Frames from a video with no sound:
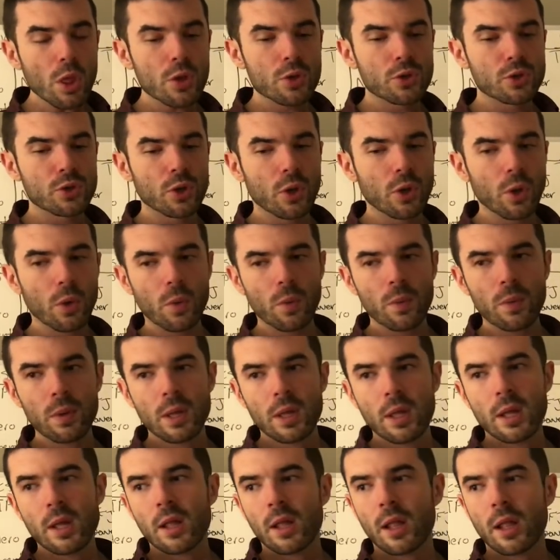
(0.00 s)
So,
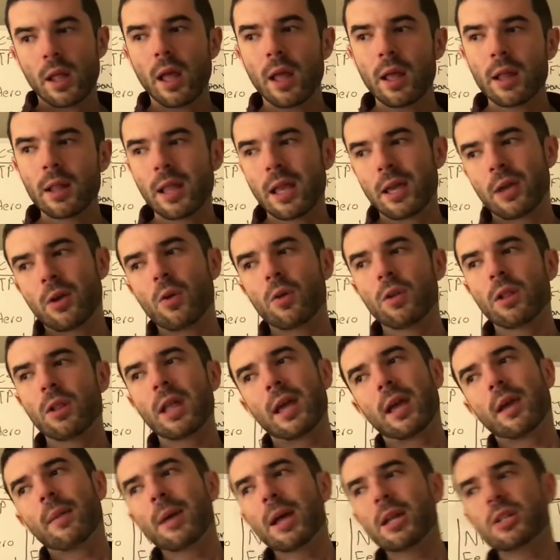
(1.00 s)
uh, like, go
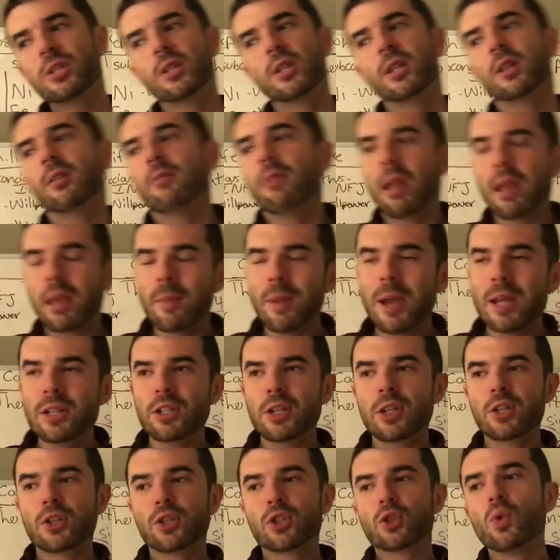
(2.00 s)
like imagine, like
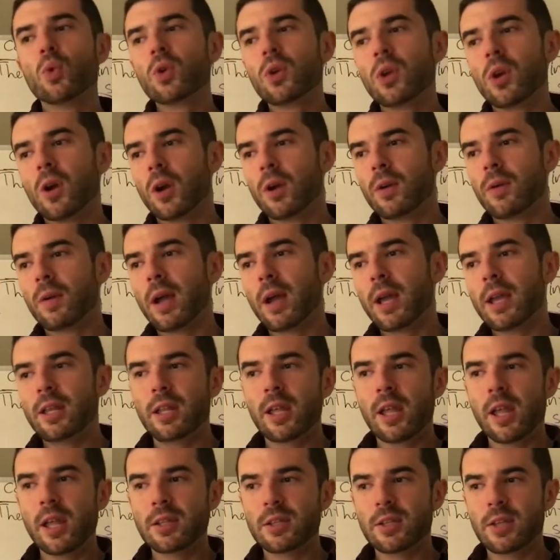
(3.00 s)
imagine a schoolyard, right?
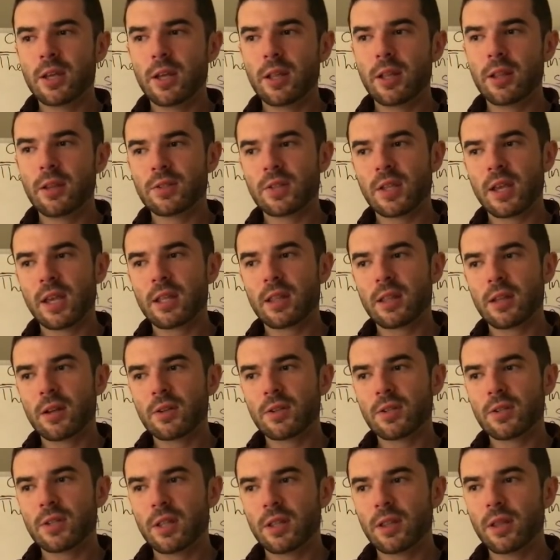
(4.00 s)
And uh, there's like,
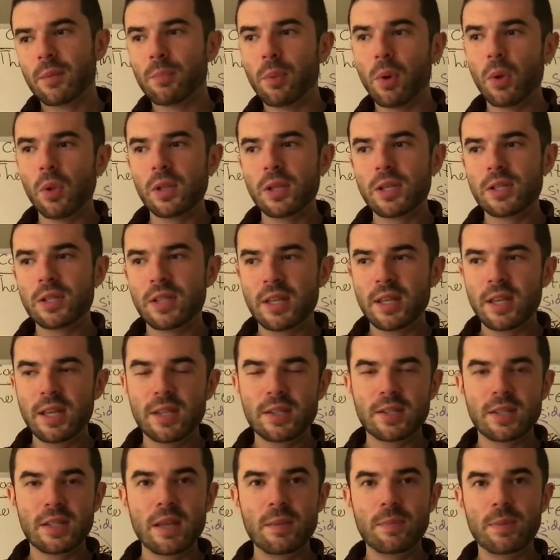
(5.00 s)
there's a, uh, the bully is the
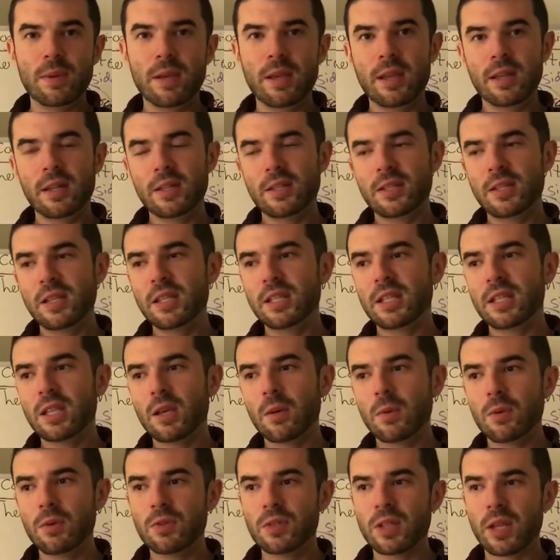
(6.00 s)
ESTP, and they see
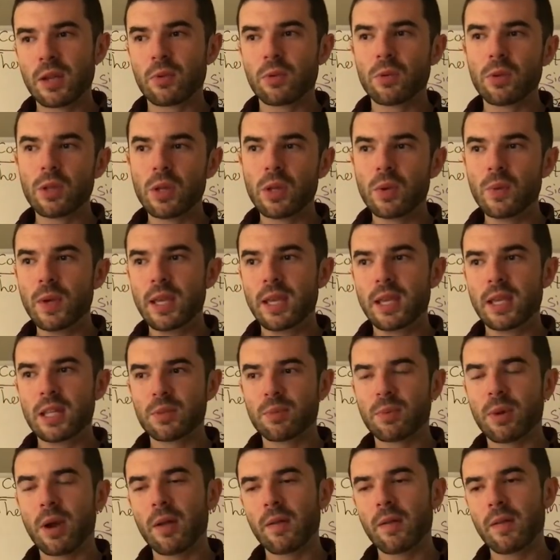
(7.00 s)
someone who's like really weak.
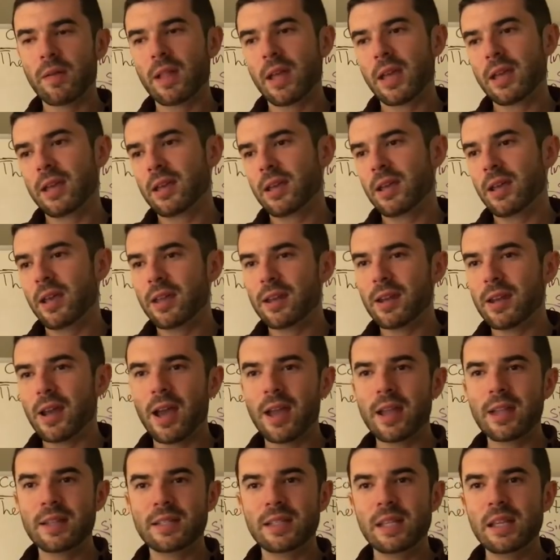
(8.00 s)
It's probably like a, an
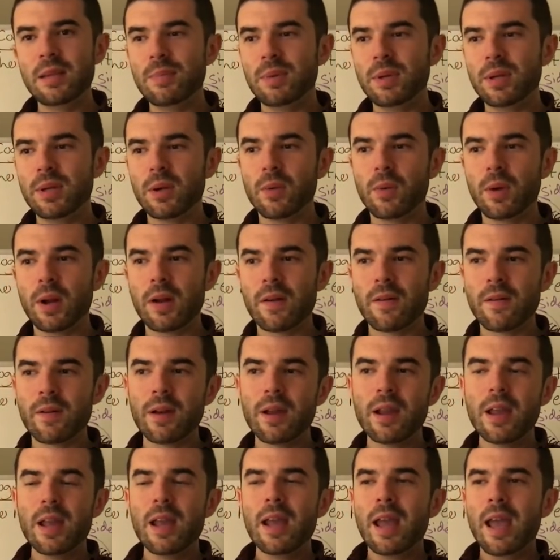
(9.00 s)
INTP or
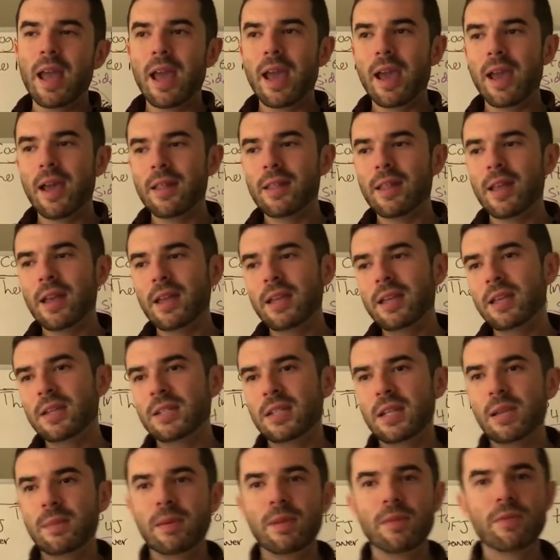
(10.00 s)
whatever, and that
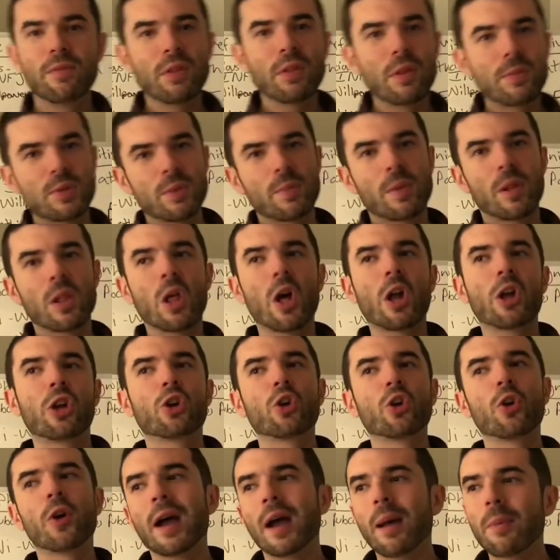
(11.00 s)
ESTP flips them a lot
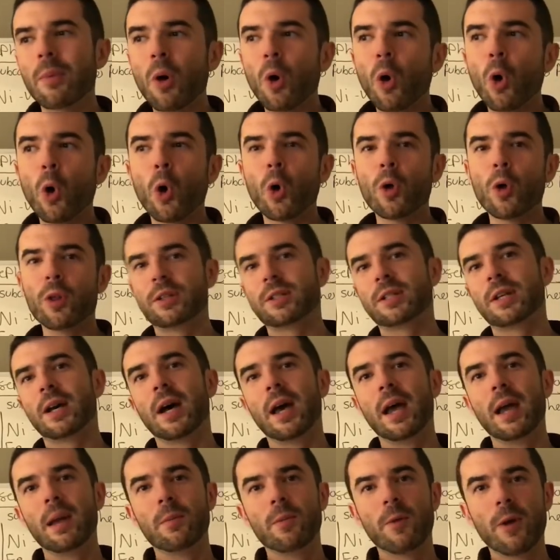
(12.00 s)
of crap all the
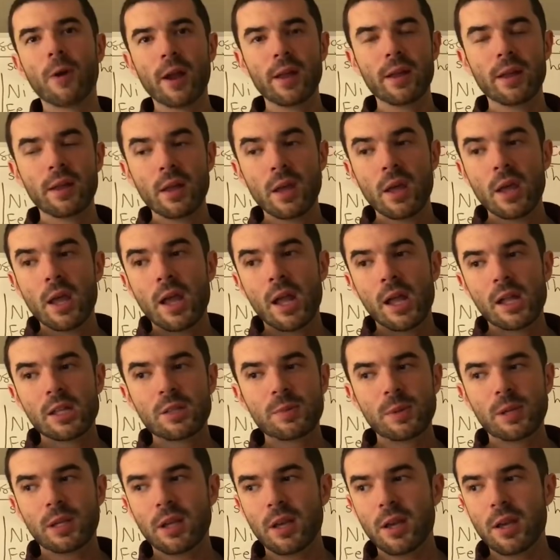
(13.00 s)
time, right? It's
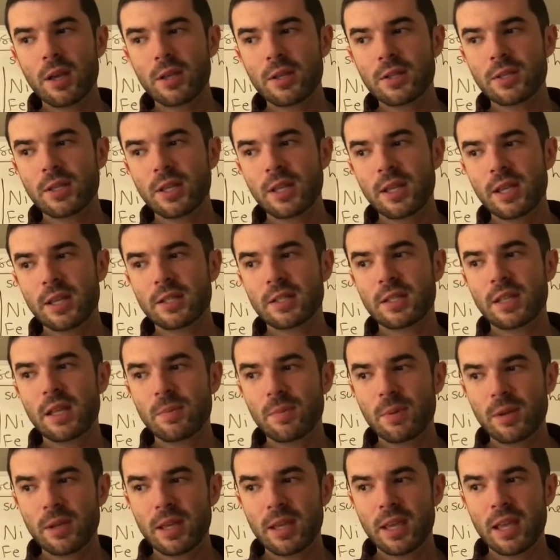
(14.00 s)
because the
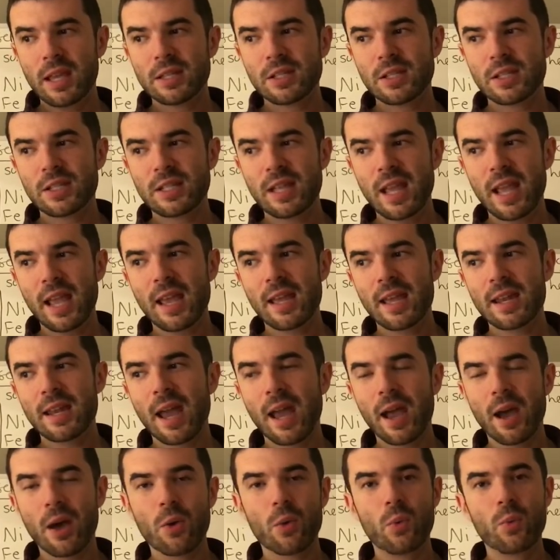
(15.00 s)
ESTP can't stand
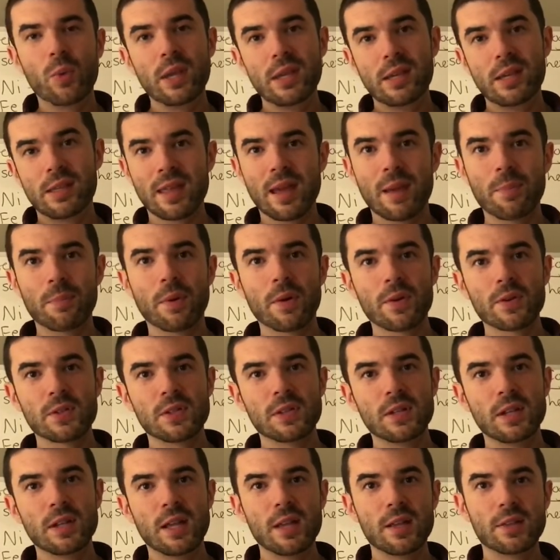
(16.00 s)
how weak that
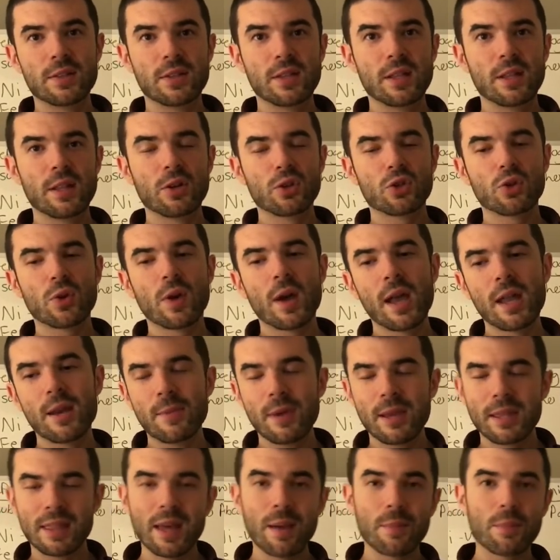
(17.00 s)
person is, and they're trying to
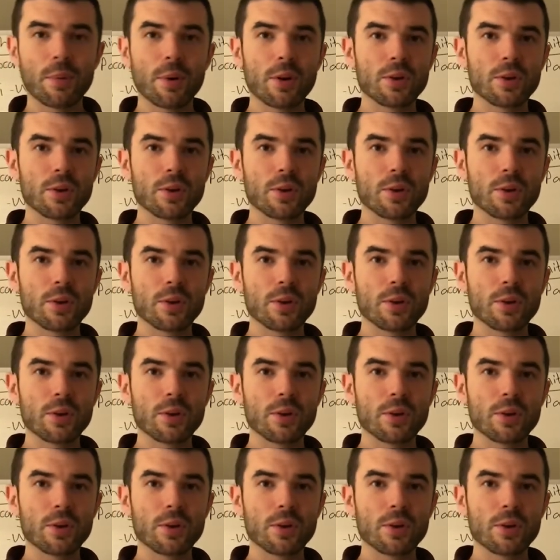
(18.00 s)
make that